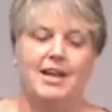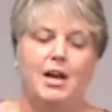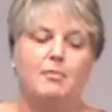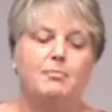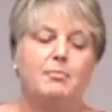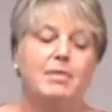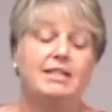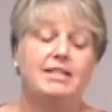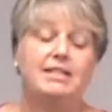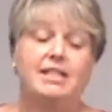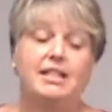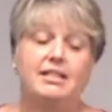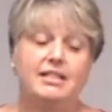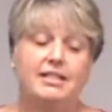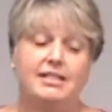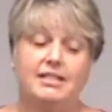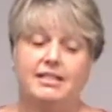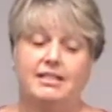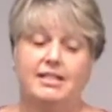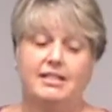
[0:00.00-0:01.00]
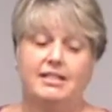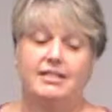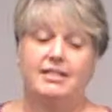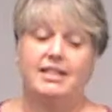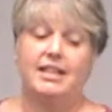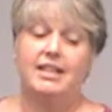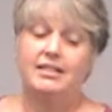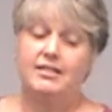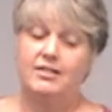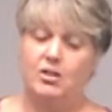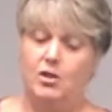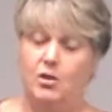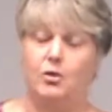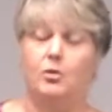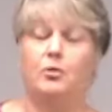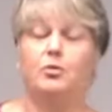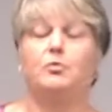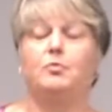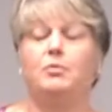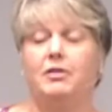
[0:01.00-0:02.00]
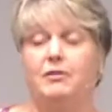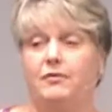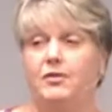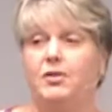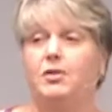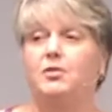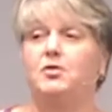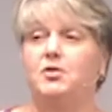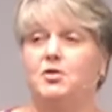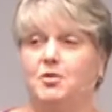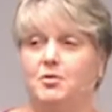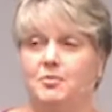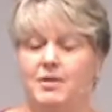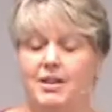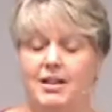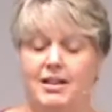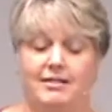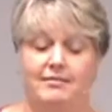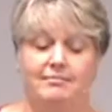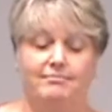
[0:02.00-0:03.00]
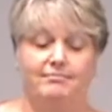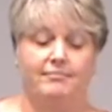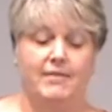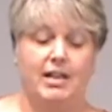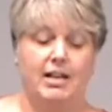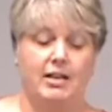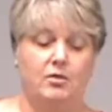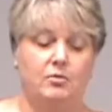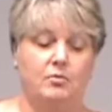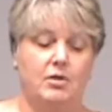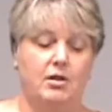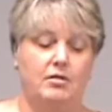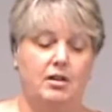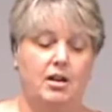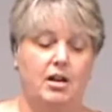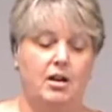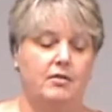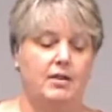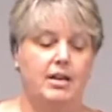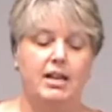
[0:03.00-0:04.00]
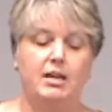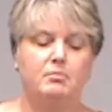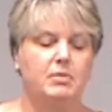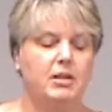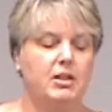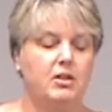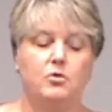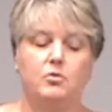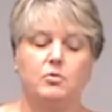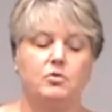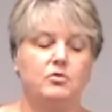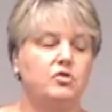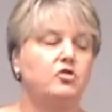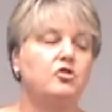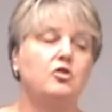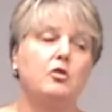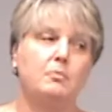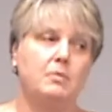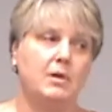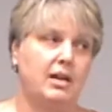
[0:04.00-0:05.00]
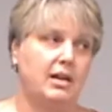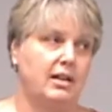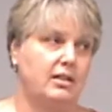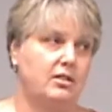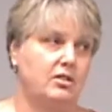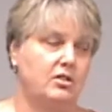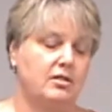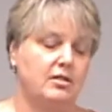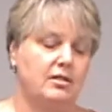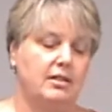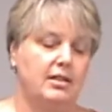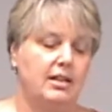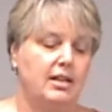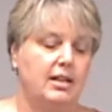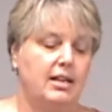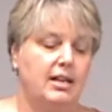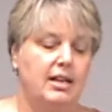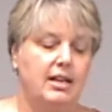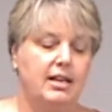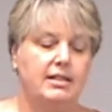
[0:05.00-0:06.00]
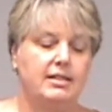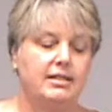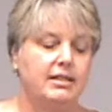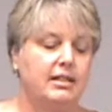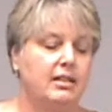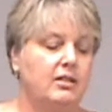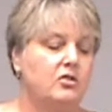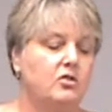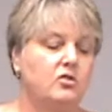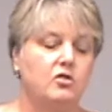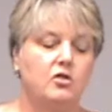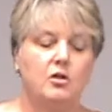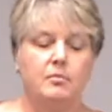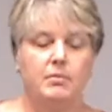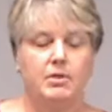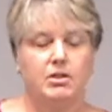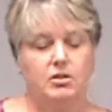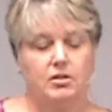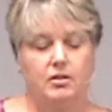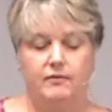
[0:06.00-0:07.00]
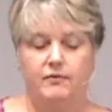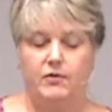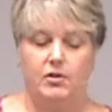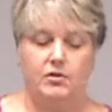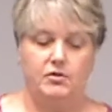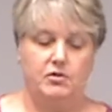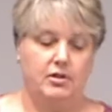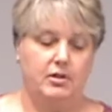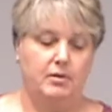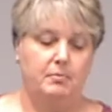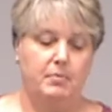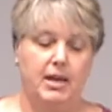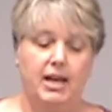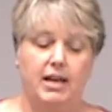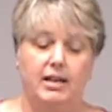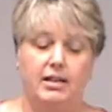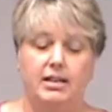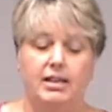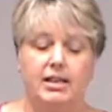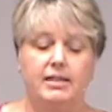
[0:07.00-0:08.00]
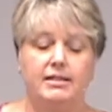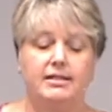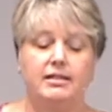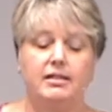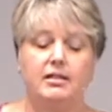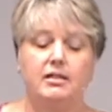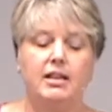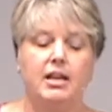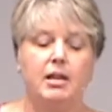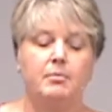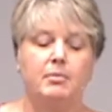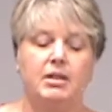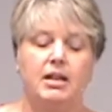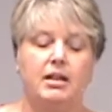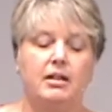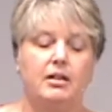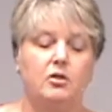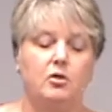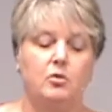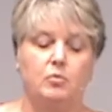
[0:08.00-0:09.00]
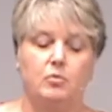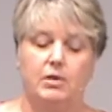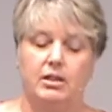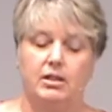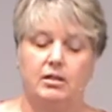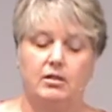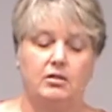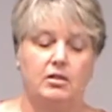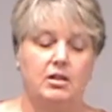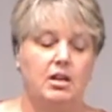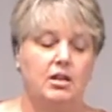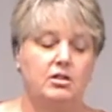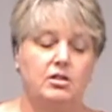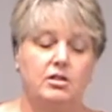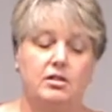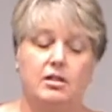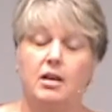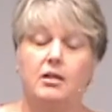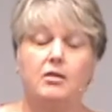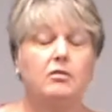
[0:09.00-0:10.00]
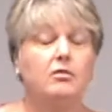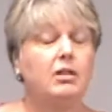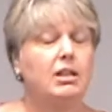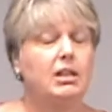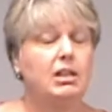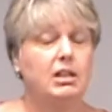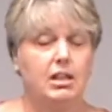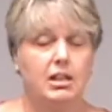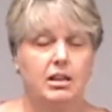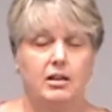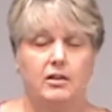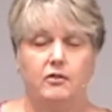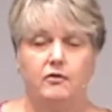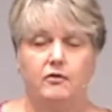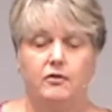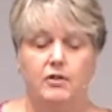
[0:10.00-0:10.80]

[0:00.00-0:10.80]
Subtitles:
My sense is this colt refused to run at the rodeo. He had been through so much. He'd seen so much confusion and pain, and he still emanated the will to not only live,